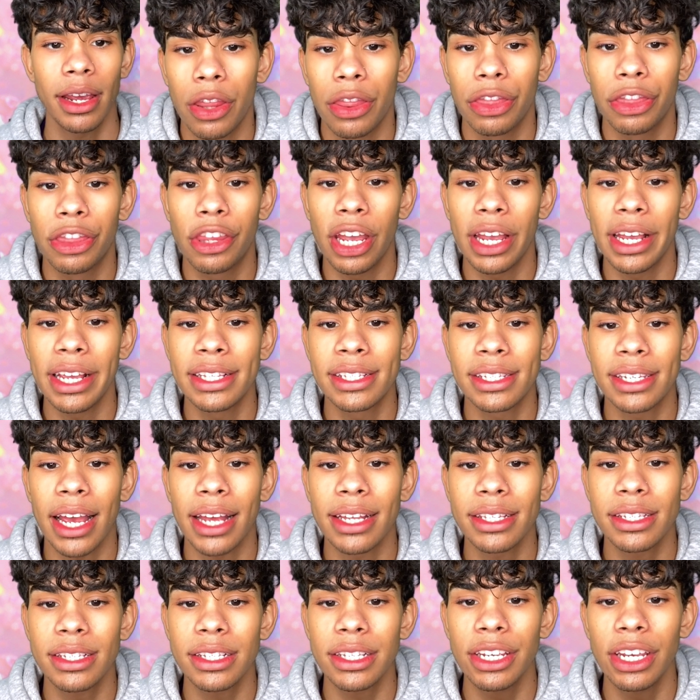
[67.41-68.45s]
The
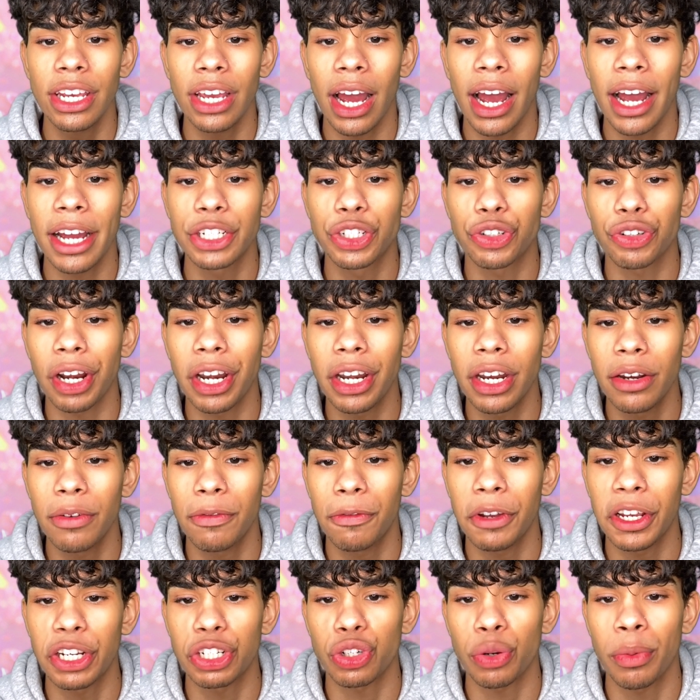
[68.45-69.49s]
intensely hydrating
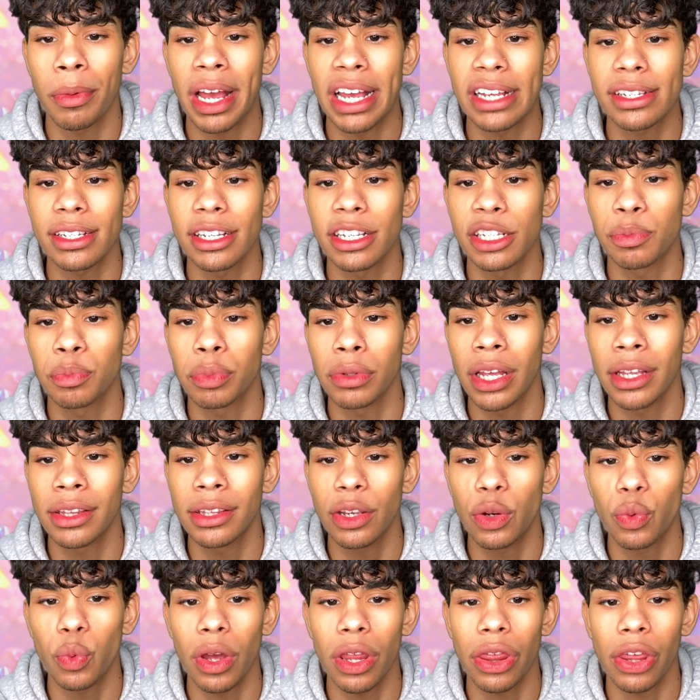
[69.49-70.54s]
facial mask is blended
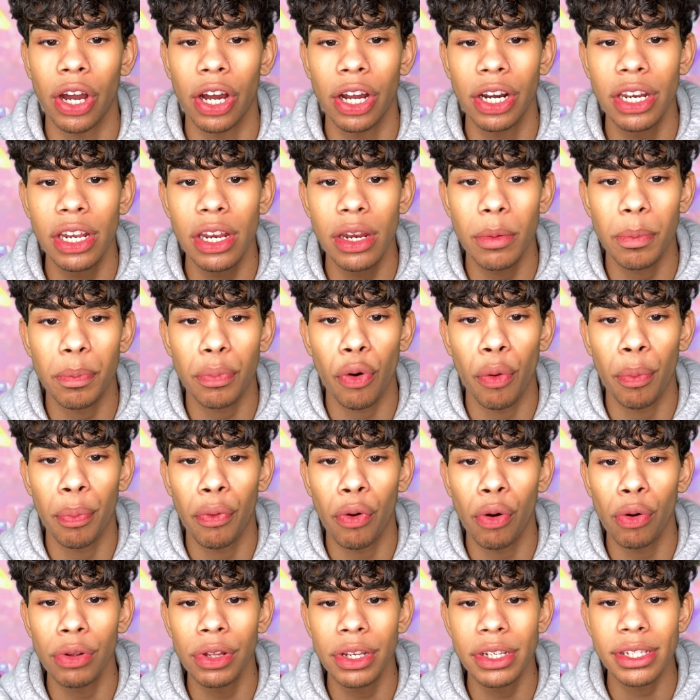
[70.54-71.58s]
with honey,
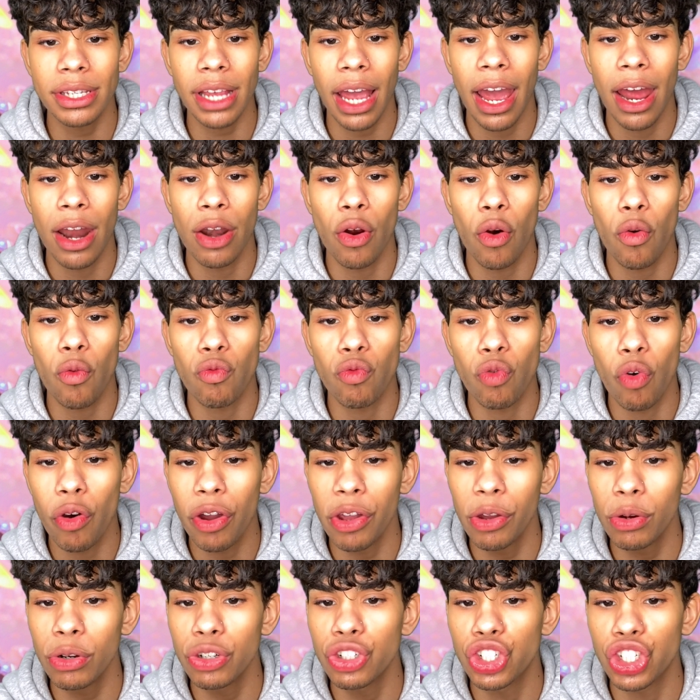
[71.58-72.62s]
propolis, and
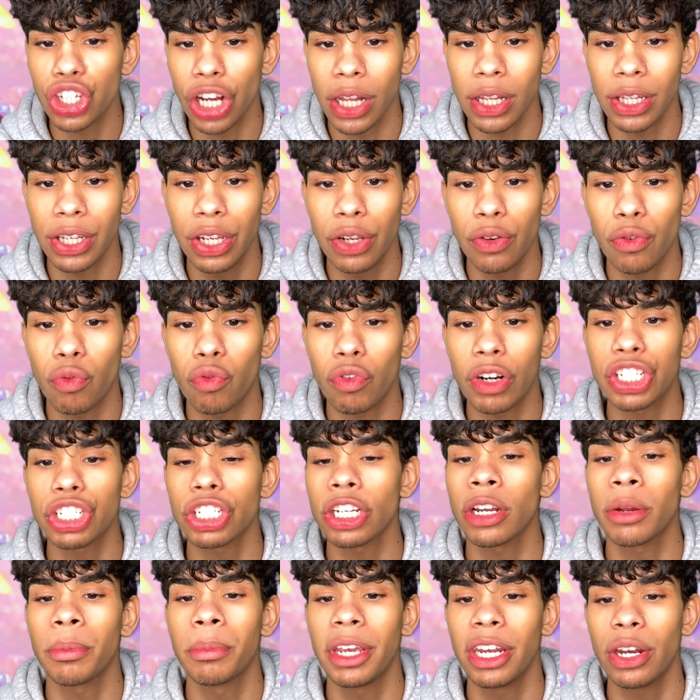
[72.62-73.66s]
royal jelly rich in
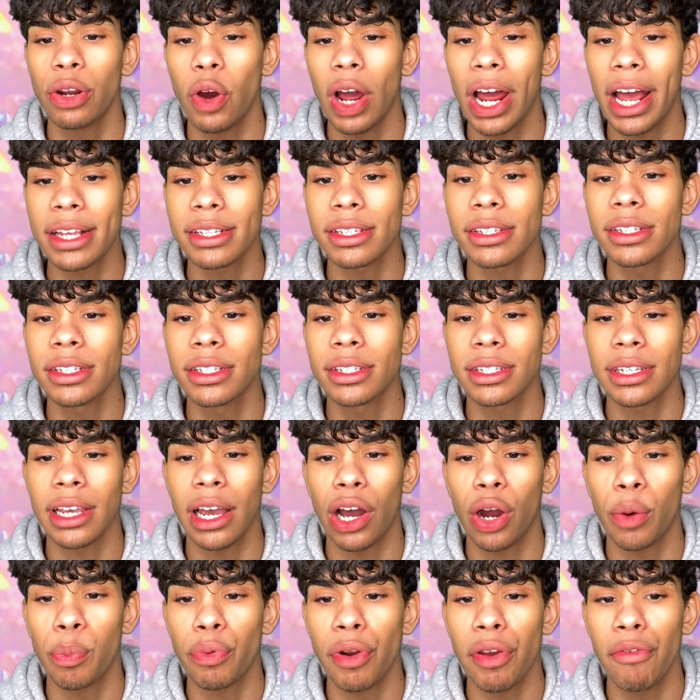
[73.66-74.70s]
amino acids to
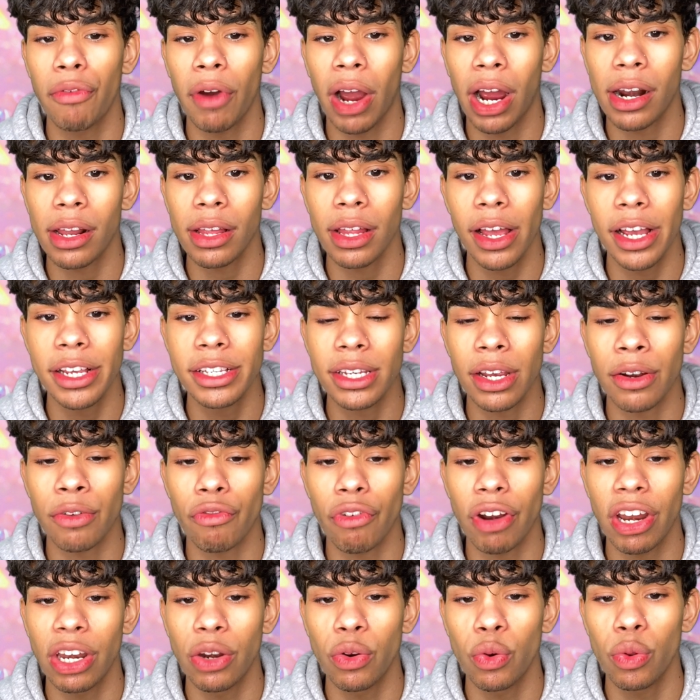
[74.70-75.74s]
help revitalize and
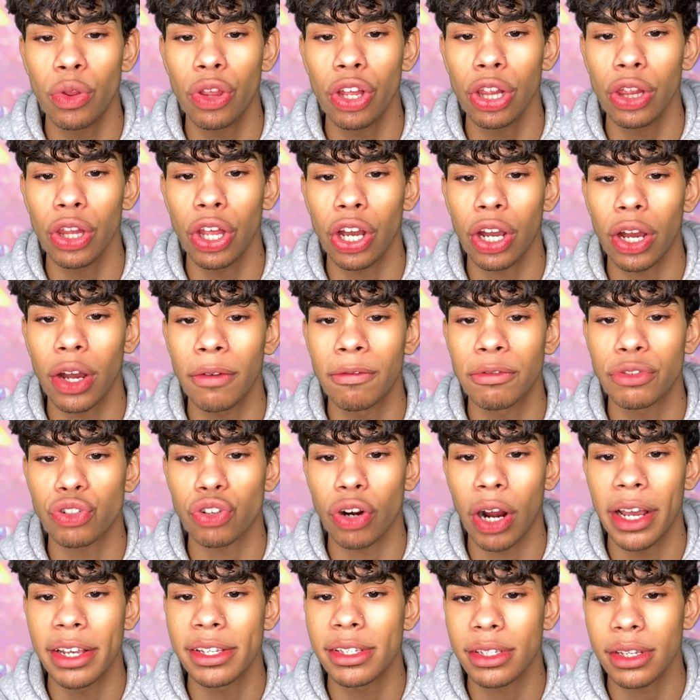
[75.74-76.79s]
renew the look of
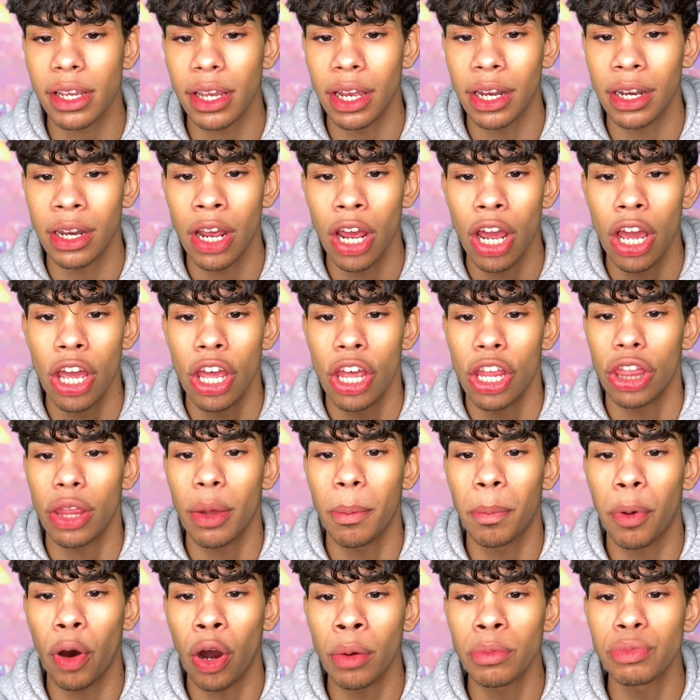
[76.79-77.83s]
dry skin. The
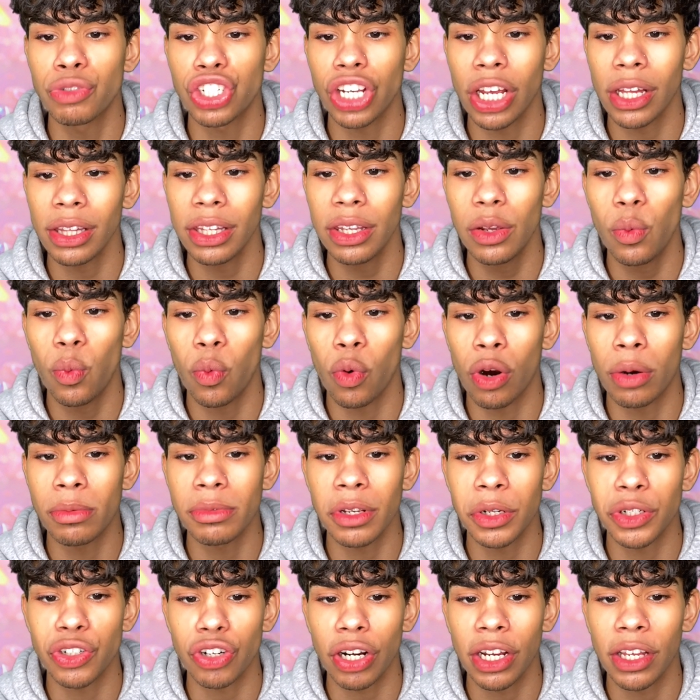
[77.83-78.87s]
balm gently warms
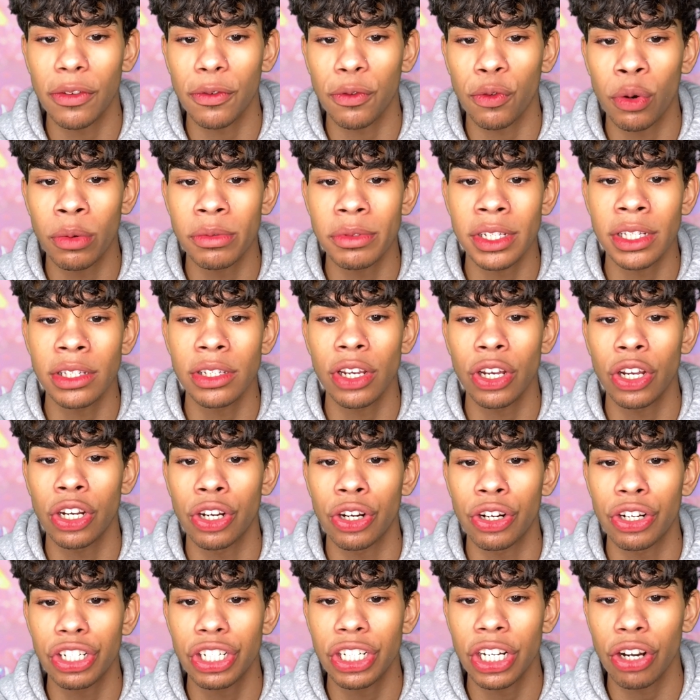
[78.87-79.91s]
and transforms into a
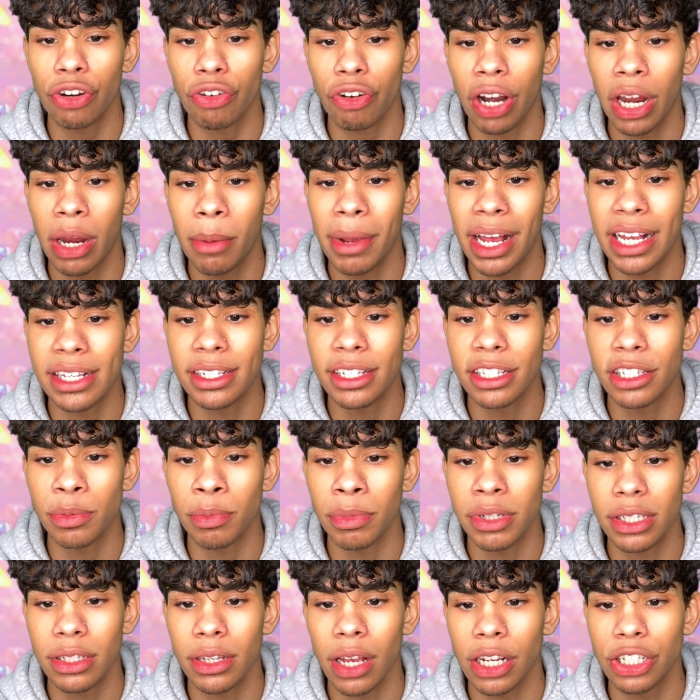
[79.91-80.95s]
nourishing cream as it's
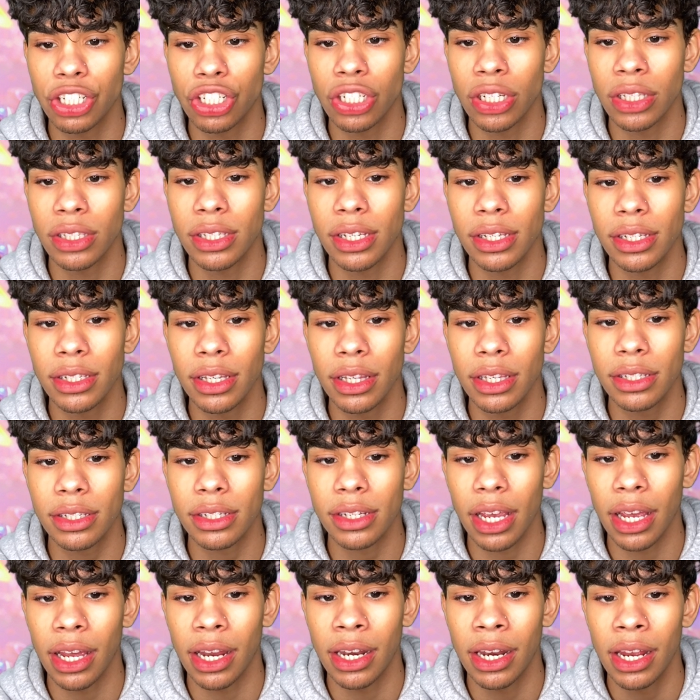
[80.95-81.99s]
massaged into the
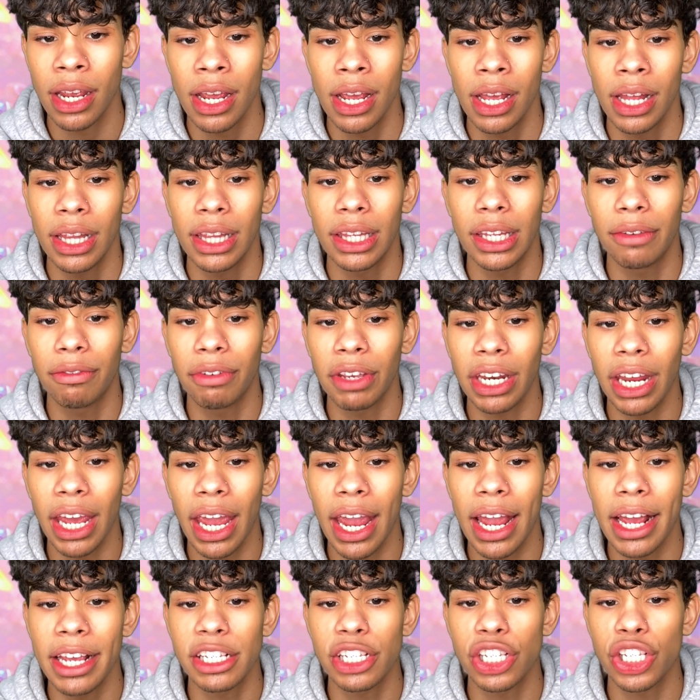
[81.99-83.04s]
skin, leaving
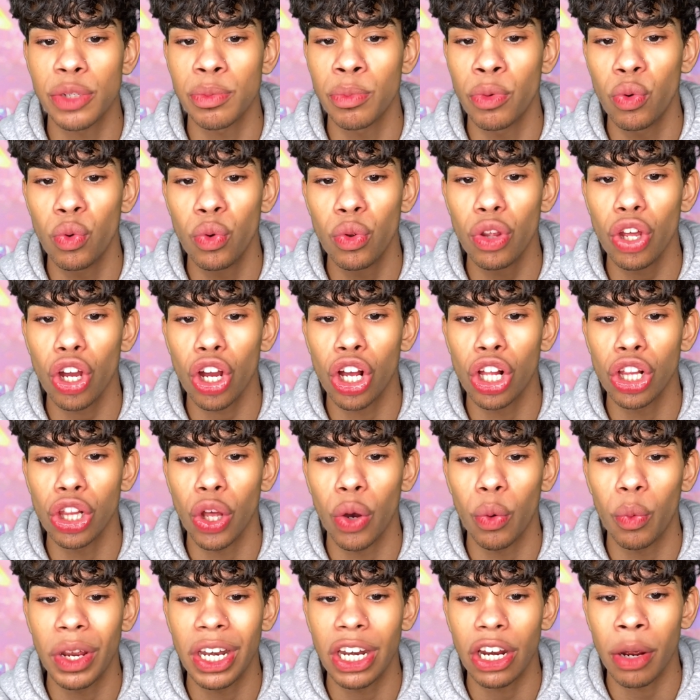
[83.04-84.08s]
a smooth,
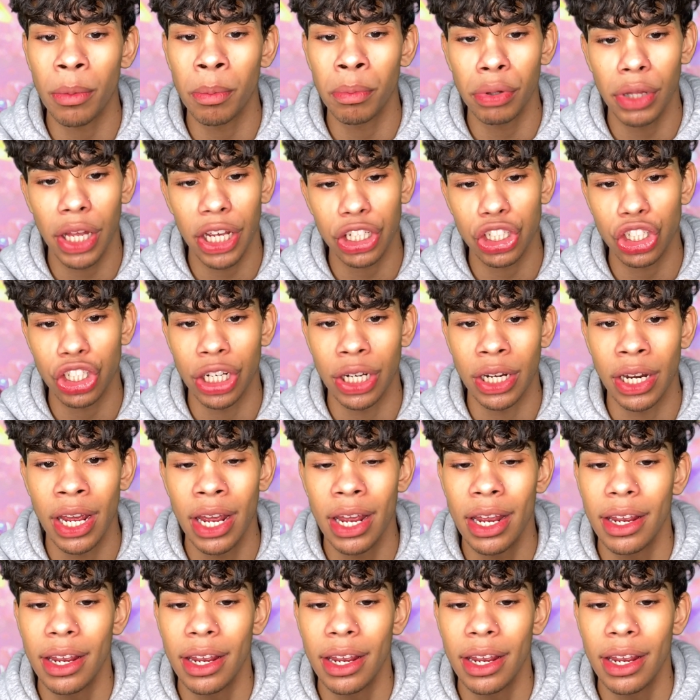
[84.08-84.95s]
glowing complexion.